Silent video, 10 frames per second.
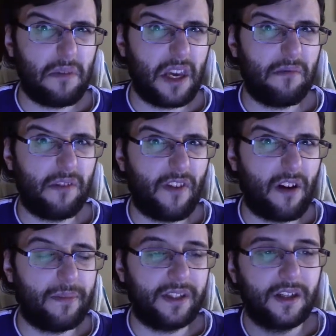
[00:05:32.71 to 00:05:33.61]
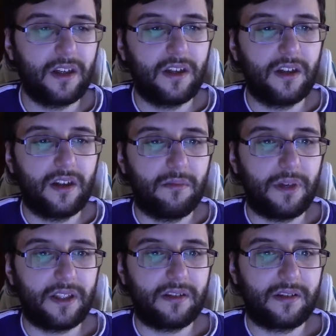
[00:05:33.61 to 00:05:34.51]
began development,
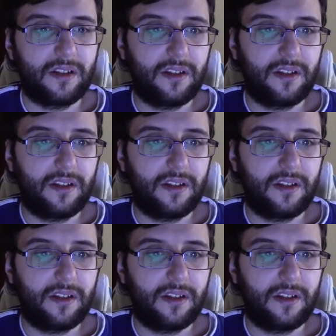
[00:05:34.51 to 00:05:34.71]
but